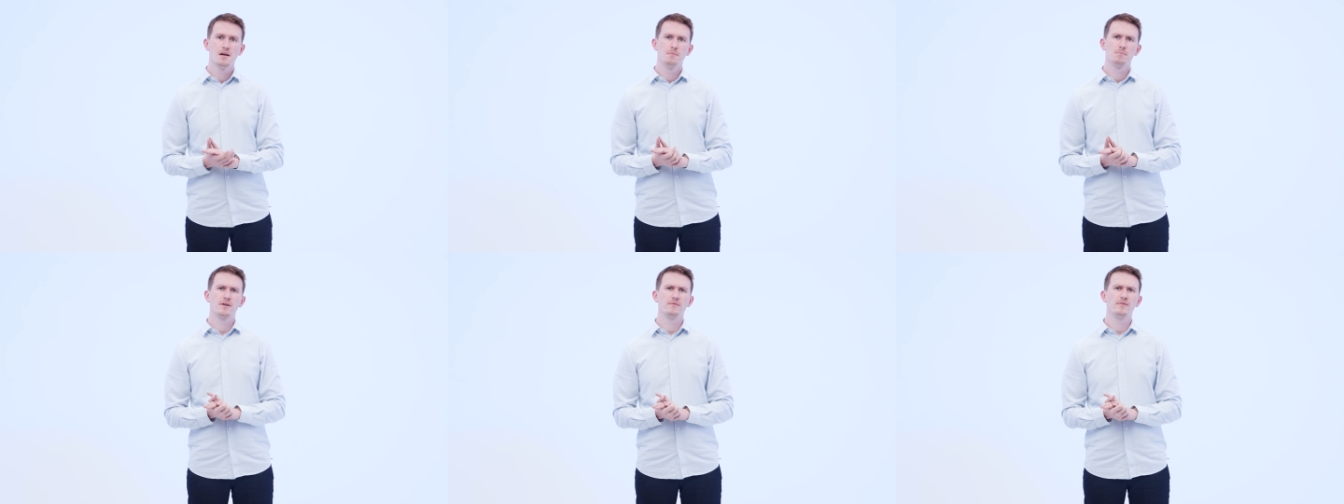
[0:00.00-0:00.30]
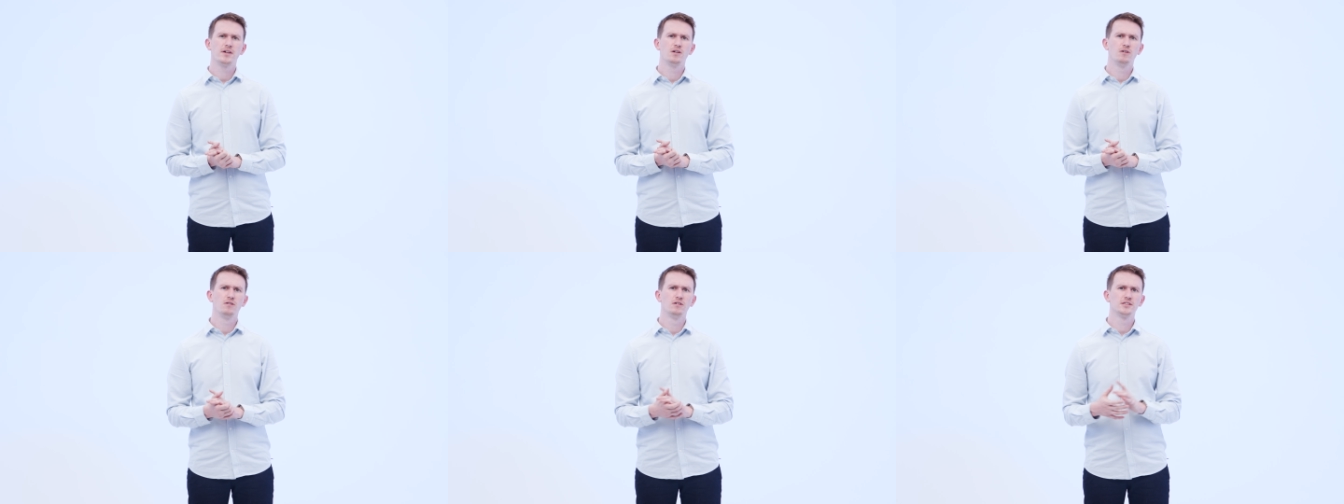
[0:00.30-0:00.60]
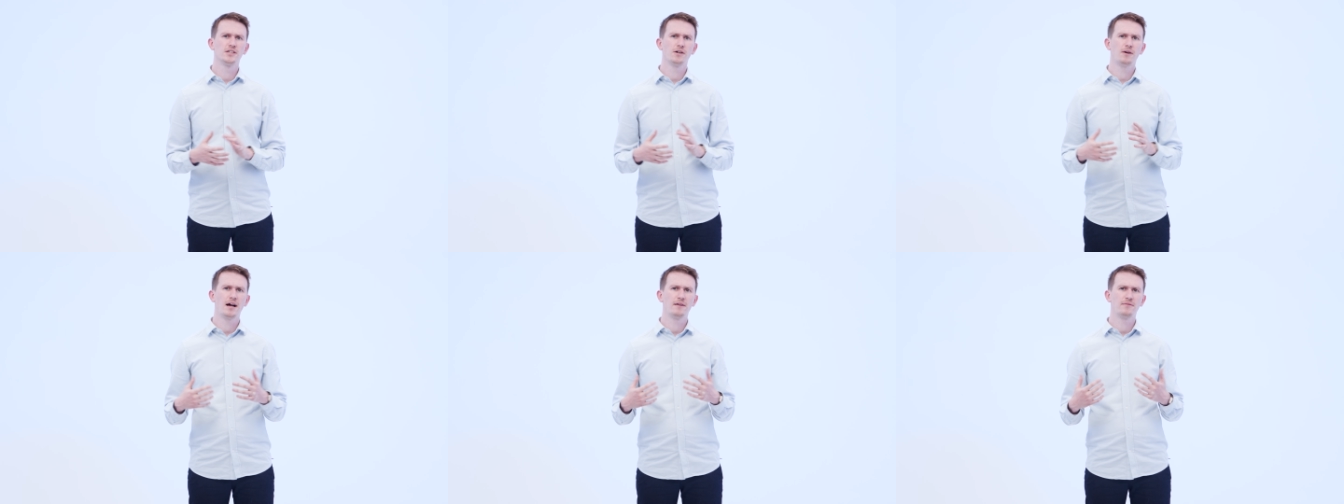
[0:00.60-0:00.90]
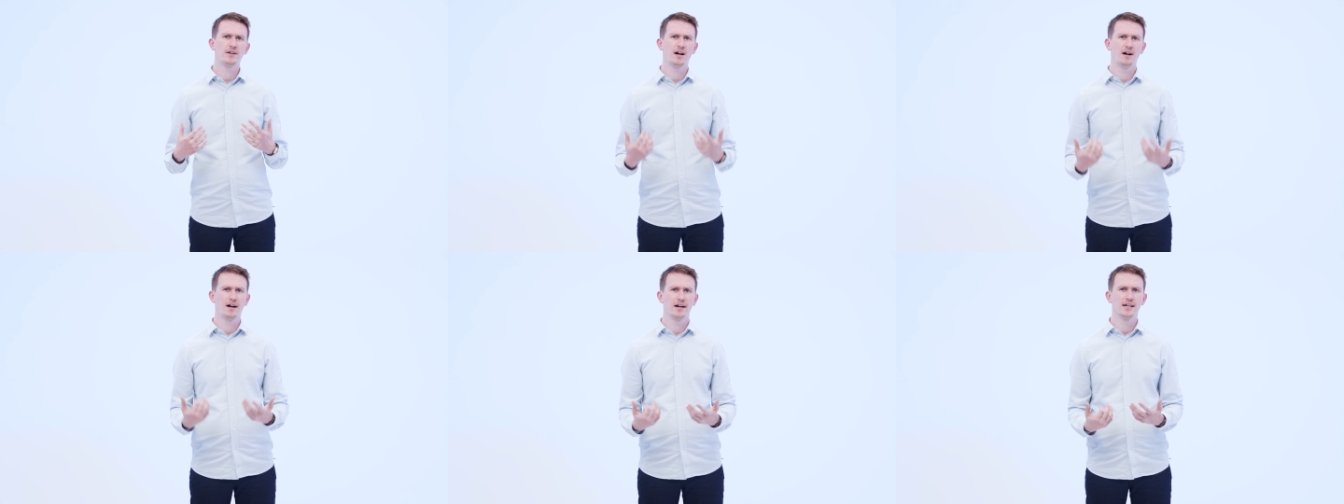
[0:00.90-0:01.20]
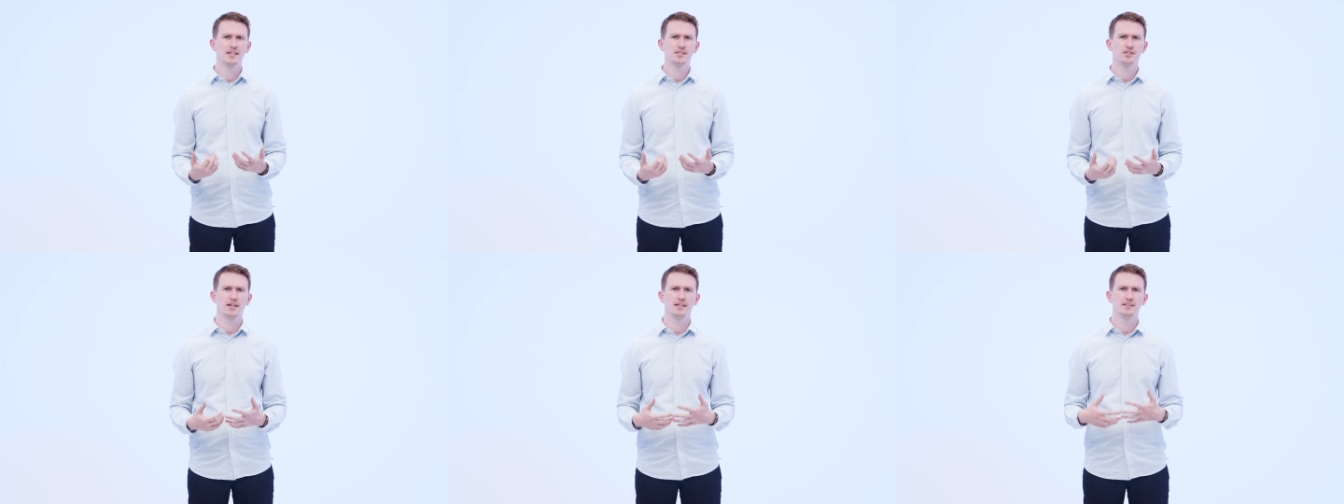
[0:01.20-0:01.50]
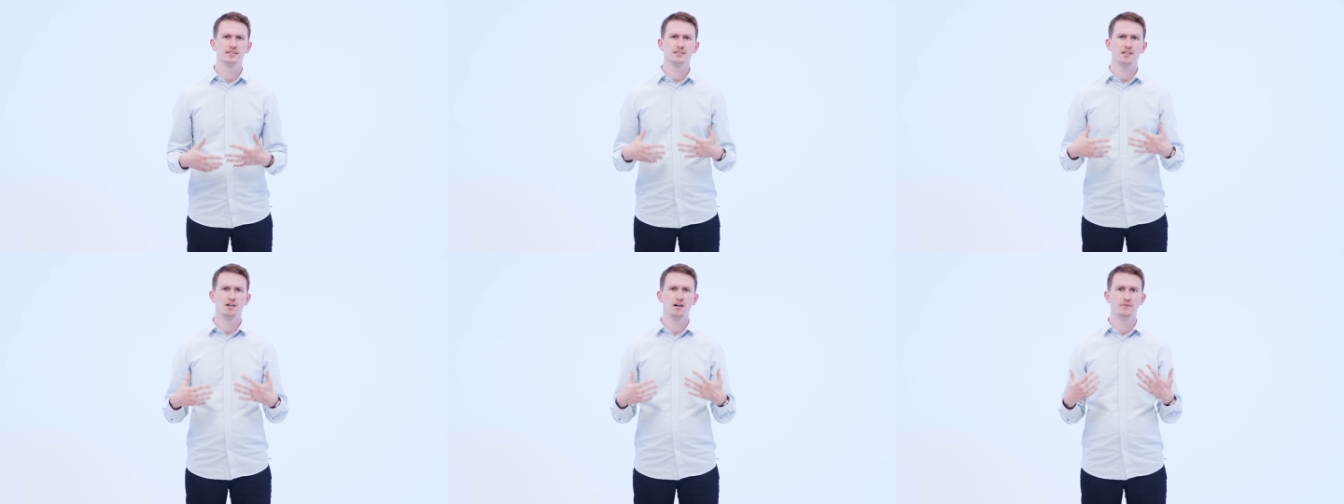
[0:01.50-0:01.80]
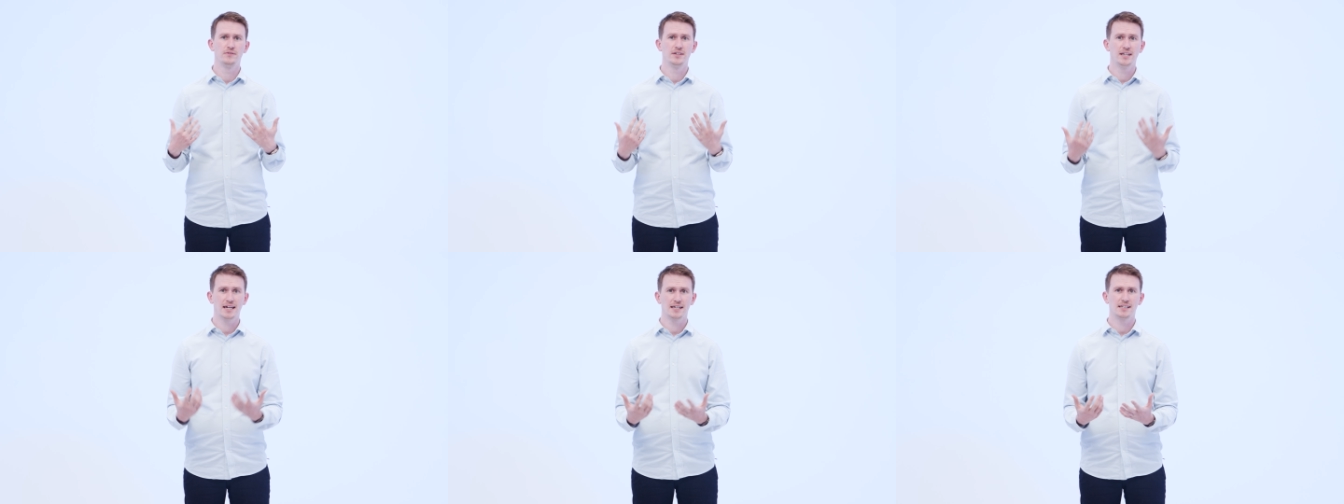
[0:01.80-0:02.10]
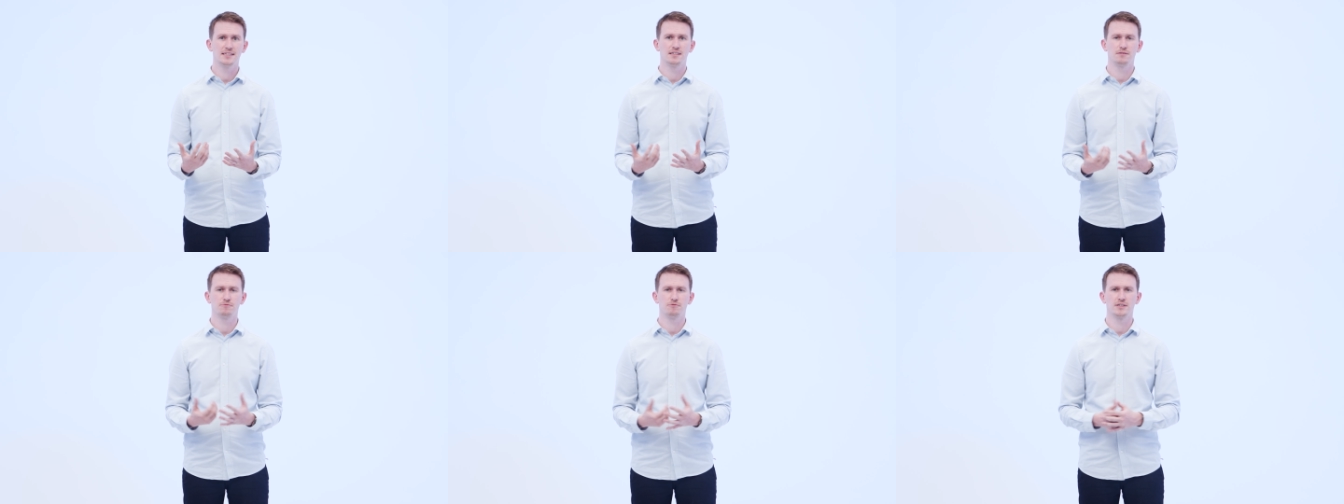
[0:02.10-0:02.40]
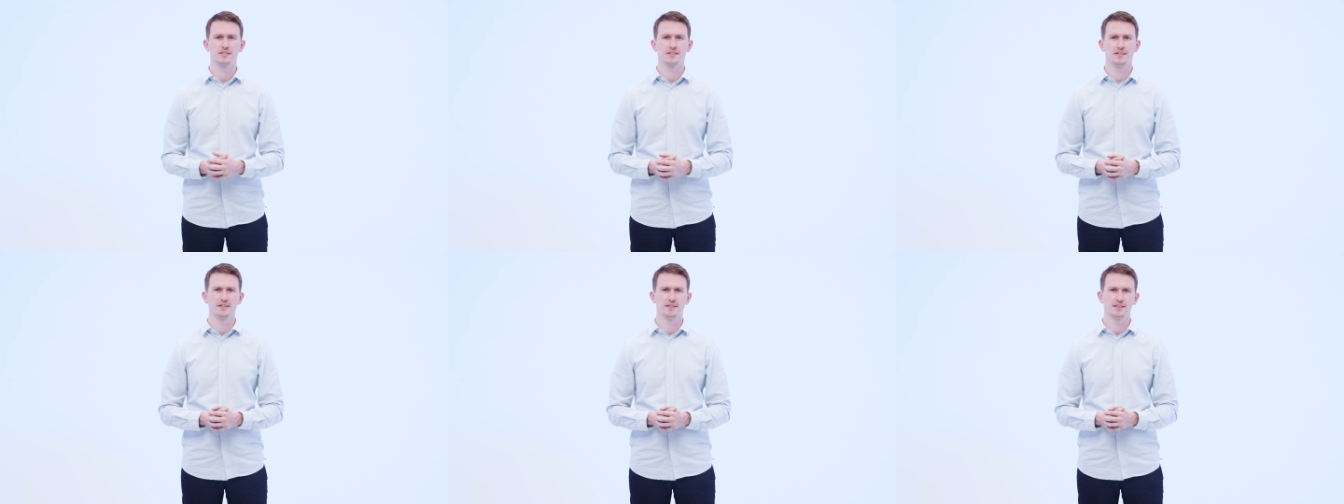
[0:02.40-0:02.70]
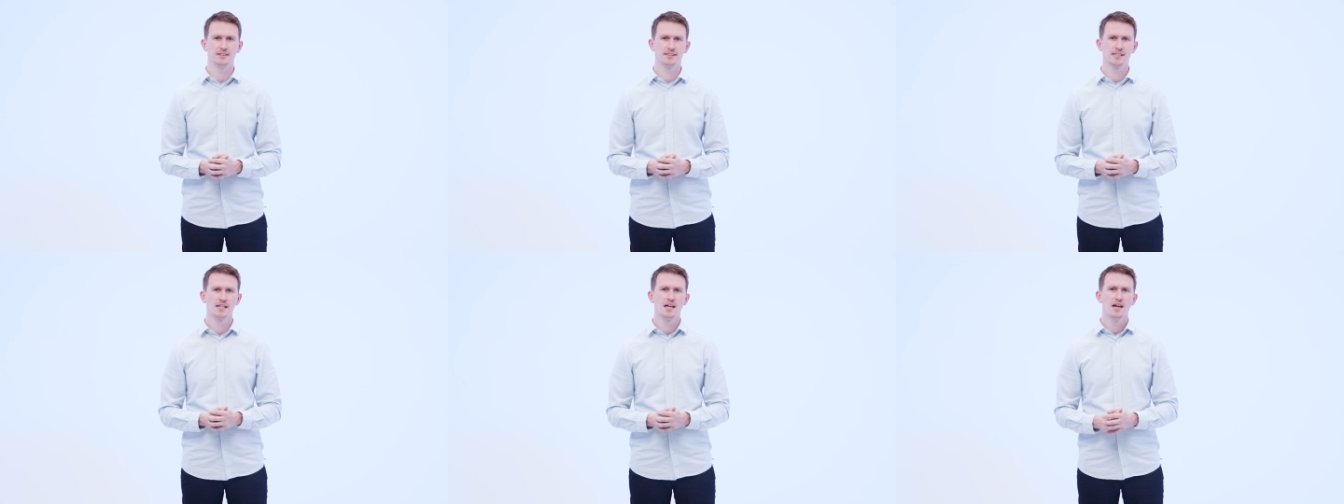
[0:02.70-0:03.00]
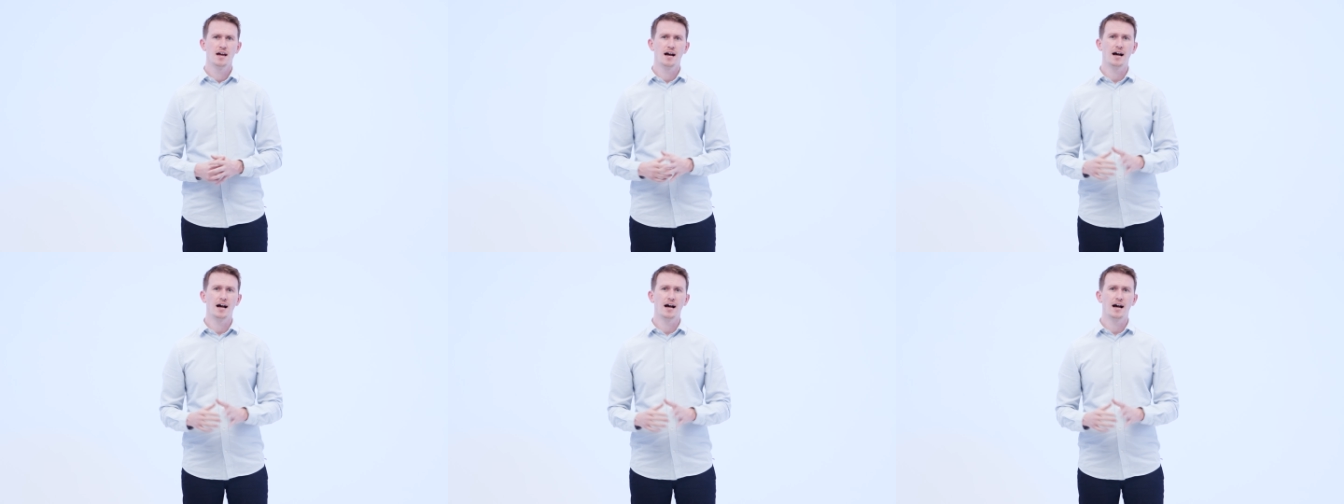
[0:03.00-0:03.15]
but they also have a higher chance of negative returns,